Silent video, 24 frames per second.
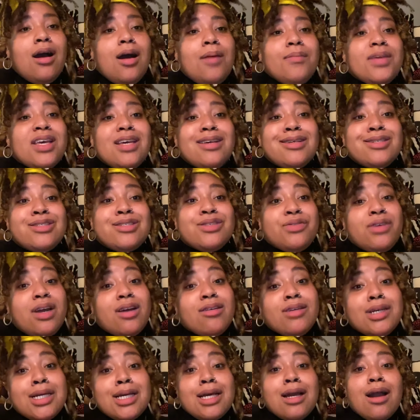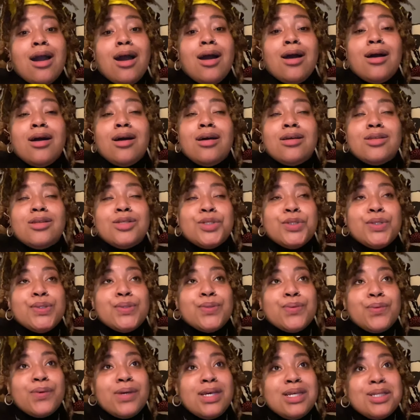He is very
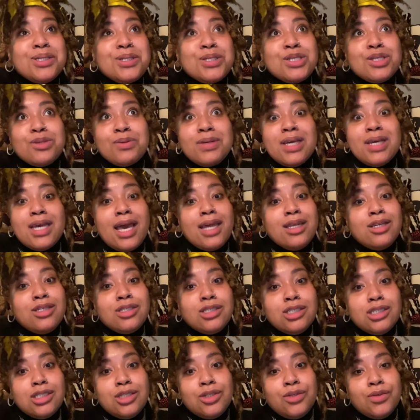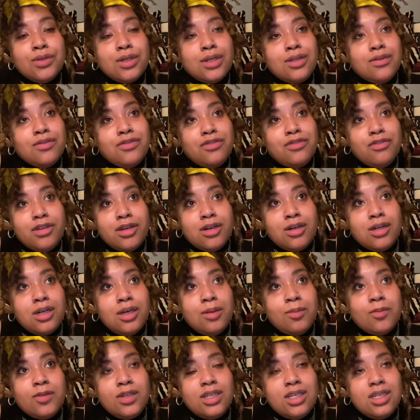sweet energy. You can feel
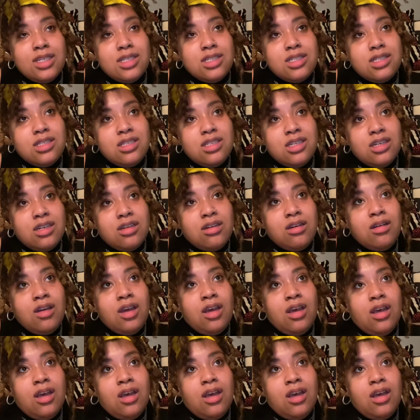him when he's near.